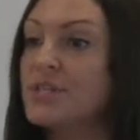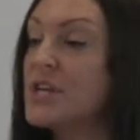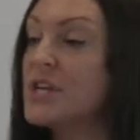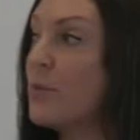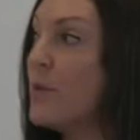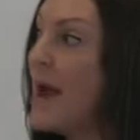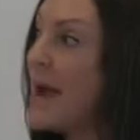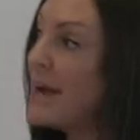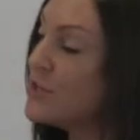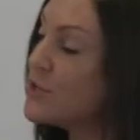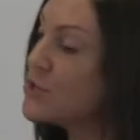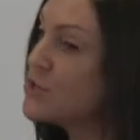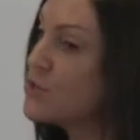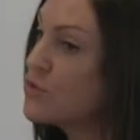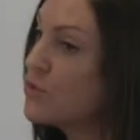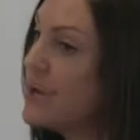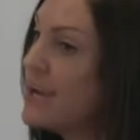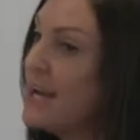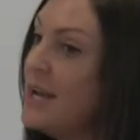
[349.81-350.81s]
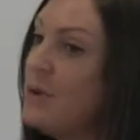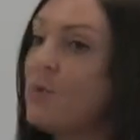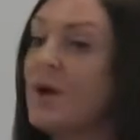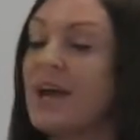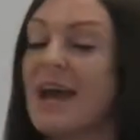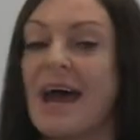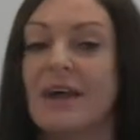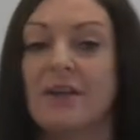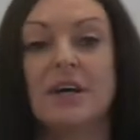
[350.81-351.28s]
So we had a screen,
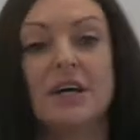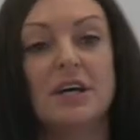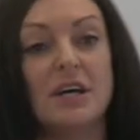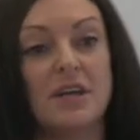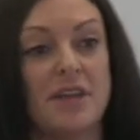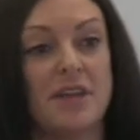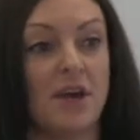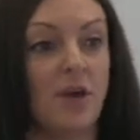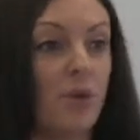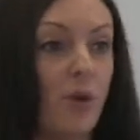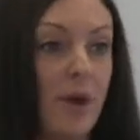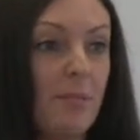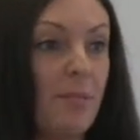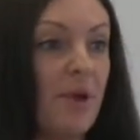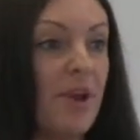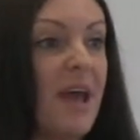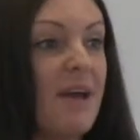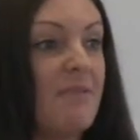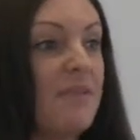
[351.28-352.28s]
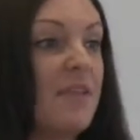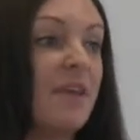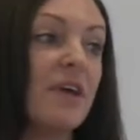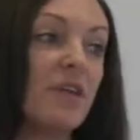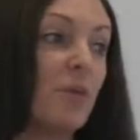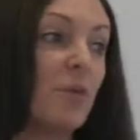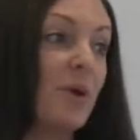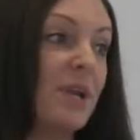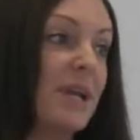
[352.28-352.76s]
we had the equipment,
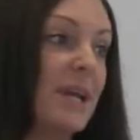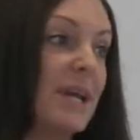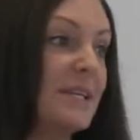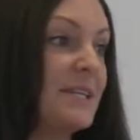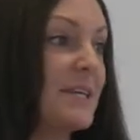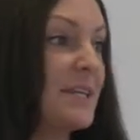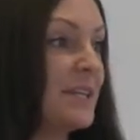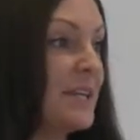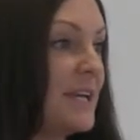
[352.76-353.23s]
everything that we needed,